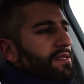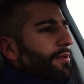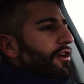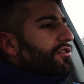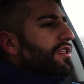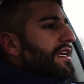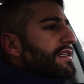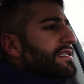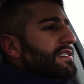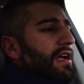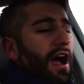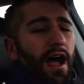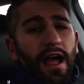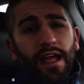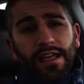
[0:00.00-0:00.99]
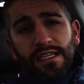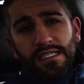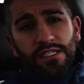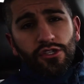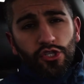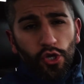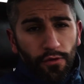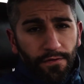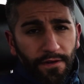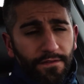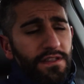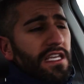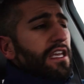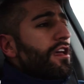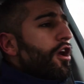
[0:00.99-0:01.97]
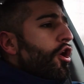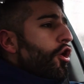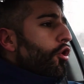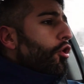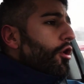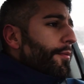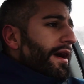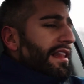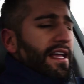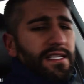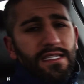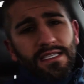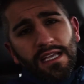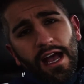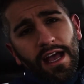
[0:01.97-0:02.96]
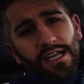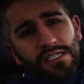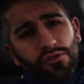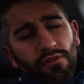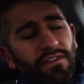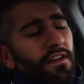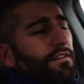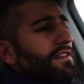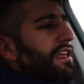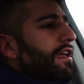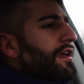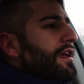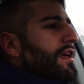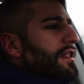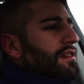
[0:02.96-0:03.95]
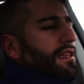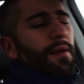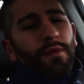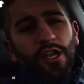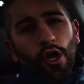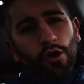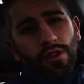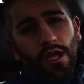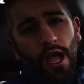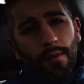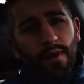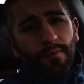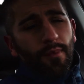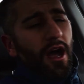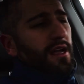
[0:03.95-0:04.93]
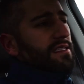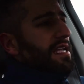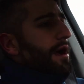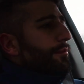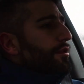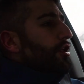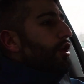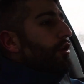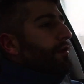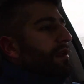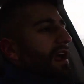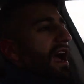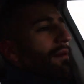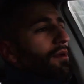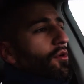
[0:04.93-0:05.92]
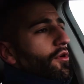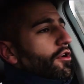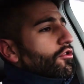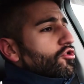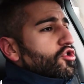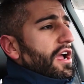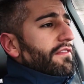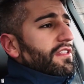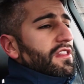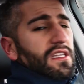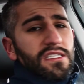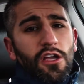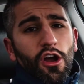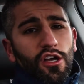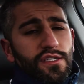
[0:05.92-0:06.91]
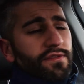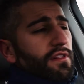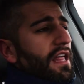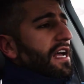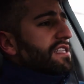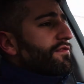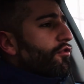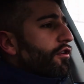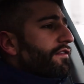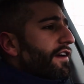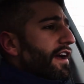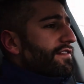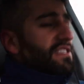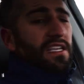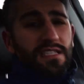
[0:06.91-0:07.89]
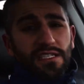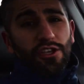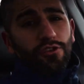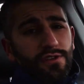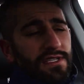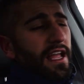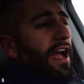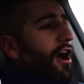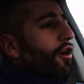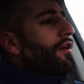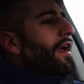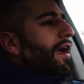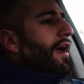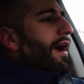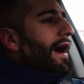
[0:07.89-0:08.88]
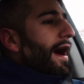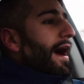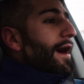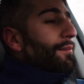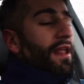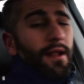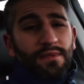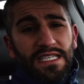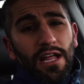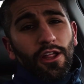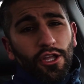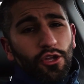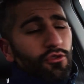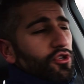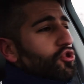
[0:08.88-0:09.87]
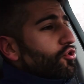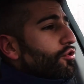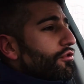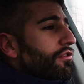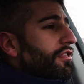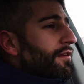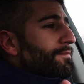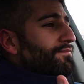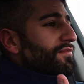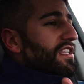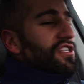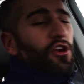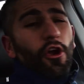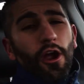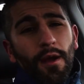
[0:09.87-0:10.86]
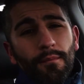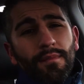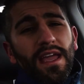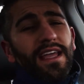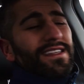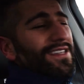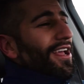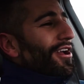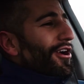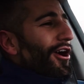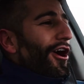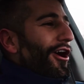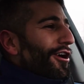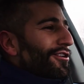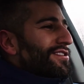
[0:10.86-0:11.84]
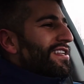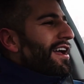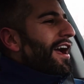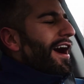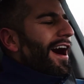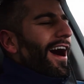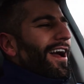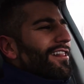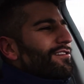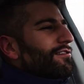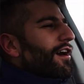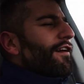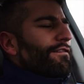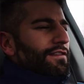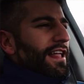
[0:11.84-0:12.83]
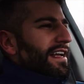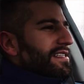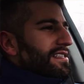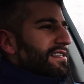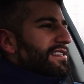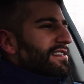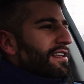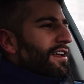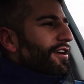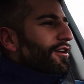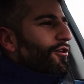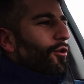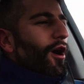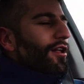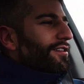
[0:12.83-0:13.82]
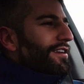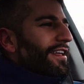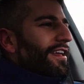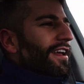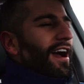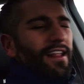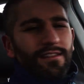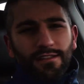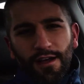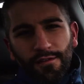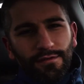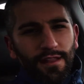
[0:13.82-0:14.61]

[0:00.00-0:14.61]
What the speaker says: about this IS250 or my Lexus IS350, let me know in the comment box down below. I've been winter driving these cars for the last 4, 5, 6 years now, and I'm telling you the truth. These are amazing cars. I love Lexus quality. I love